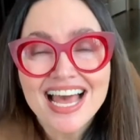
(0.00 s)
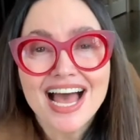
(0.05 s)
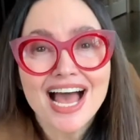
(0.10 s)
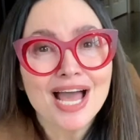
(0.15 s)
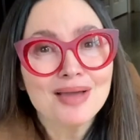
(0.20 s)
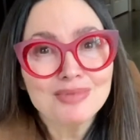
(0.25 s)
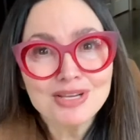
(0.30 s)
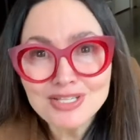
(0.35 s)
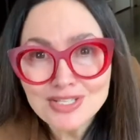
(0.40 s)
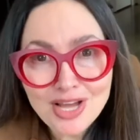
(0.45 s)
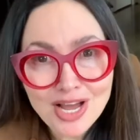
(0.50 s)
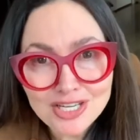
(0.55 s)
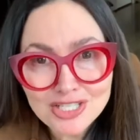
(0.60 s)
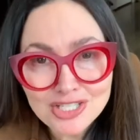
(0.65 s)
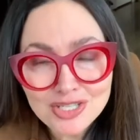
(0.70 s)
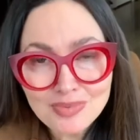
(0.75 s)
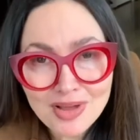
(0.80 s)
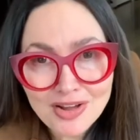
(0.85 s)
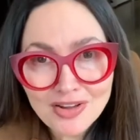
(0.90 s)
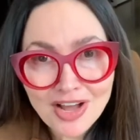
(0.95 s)
I'm going to talk to
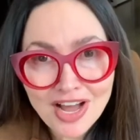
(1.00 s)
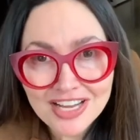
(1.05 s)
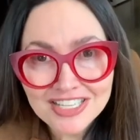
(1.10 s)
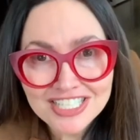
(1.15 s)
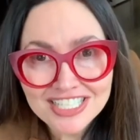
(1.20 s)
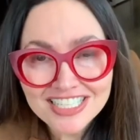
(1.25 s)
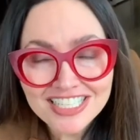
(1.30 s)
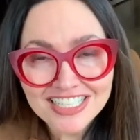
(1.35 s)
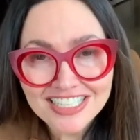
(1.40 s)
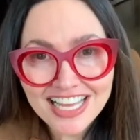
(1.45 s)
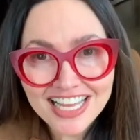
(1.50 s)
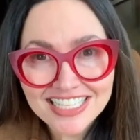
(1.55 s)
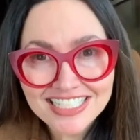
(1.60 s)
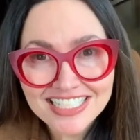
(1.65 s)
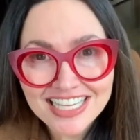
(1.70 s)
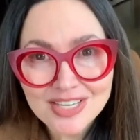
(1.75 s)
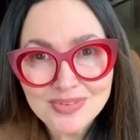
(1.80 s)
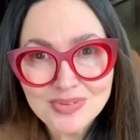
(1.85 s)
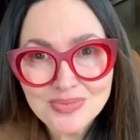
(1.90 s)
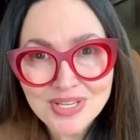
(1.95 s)
you about conscious
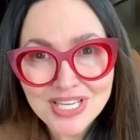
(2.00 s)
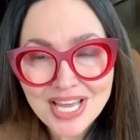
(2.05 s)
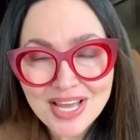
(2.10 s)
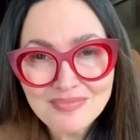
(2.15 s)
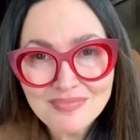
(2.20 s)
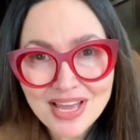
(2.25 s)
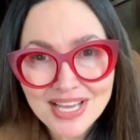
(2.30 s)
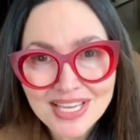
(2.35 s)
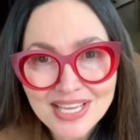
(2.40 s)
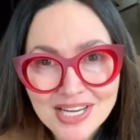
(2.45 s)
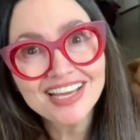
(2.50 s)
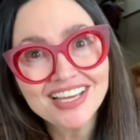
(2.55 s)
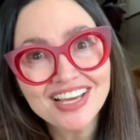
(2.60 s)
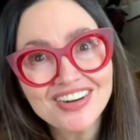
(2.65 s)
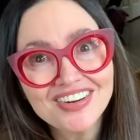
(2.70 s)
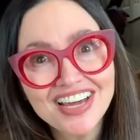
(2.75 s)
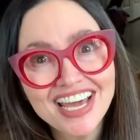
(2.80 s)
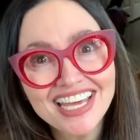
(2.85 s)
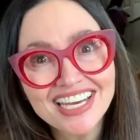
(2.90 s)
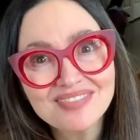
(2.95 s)
collecting when we come back here.
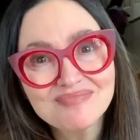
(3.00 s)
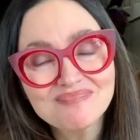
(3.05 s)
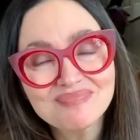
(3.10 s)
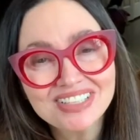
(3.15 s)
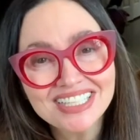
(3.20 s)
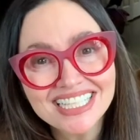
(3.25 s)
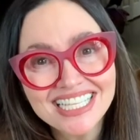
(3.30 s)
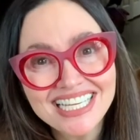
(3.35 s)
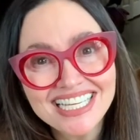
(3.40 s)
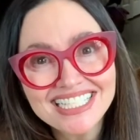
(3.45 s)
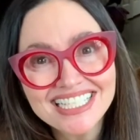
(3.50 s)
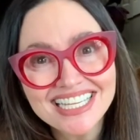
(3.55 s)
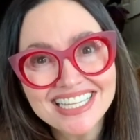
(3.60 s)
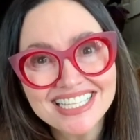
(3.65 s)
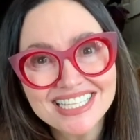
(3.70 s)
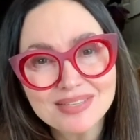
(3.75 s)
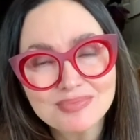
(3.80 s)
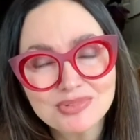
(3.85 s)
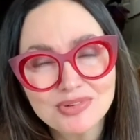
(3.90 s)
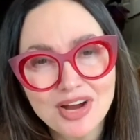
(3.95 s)
Go ahead and please hit the
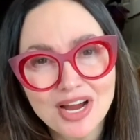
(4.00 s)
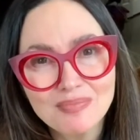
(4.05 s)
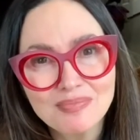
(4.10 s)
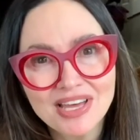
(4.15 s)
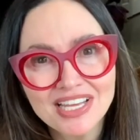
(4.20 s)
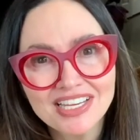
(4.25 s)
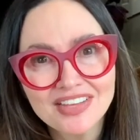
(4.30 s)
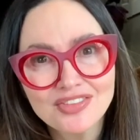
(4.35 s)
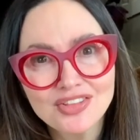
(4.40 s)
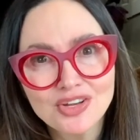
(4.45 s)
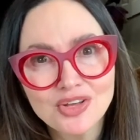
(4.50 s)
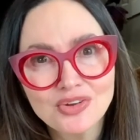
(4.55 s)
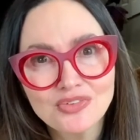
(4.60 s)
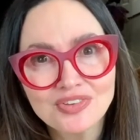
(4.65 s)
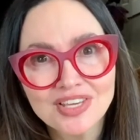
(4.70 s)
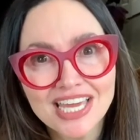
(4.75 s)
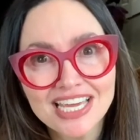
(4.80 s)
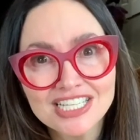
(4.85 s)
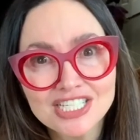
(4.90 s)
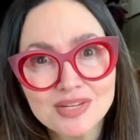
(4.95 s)
subscribe button and the
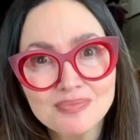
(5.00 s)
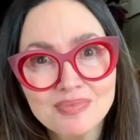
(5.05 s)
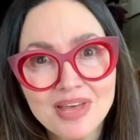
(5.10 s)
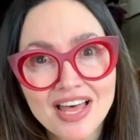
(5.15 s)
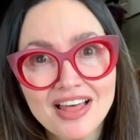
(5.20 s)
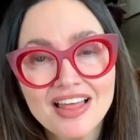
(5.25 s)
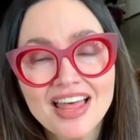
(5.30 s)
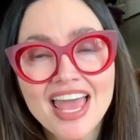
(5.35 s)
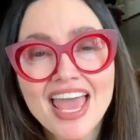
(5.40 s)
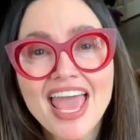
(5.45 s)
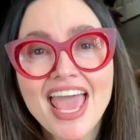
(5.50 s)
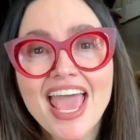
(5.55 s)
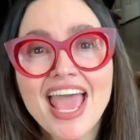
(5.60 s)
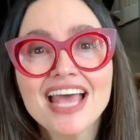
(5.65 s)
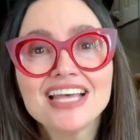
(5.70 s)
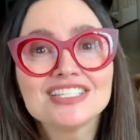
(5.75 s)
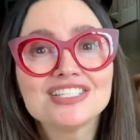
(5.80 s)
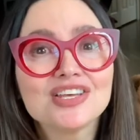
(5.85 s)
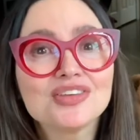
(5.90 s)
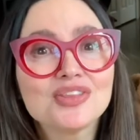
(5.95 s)
notification bell
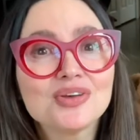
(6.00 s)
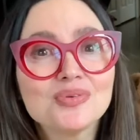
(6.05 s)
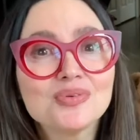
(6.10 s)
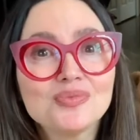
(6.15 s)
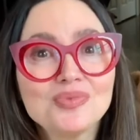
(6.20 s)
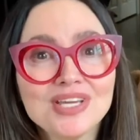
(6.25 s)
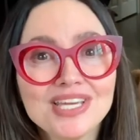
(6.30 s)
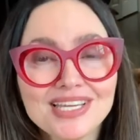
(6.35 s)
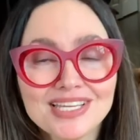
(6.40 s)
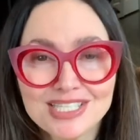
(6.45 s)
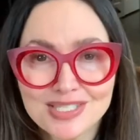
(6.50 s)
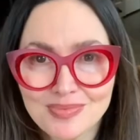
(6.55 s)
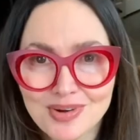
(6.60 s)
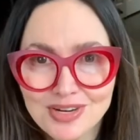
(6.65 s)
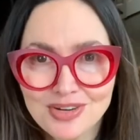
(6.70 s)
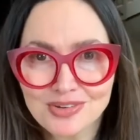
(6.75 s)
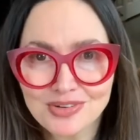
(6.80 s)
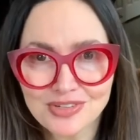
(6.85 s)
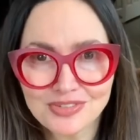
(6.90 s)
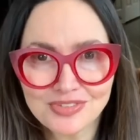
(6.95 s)
so that we can spark
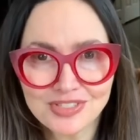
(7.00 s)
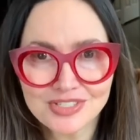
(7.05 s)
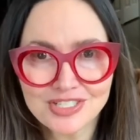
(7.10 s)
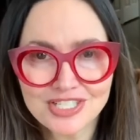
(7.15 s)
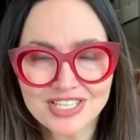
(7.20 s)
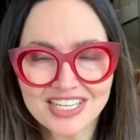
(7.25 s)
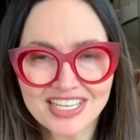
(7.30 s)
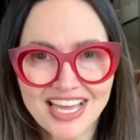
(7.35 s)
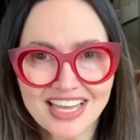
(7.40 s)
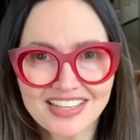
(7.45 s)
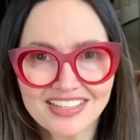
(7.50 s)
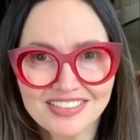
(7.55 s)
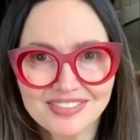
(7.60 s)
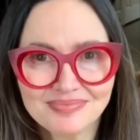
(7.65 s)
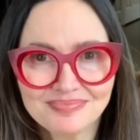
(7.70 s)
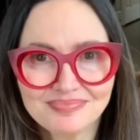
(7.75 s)
a groovolution together.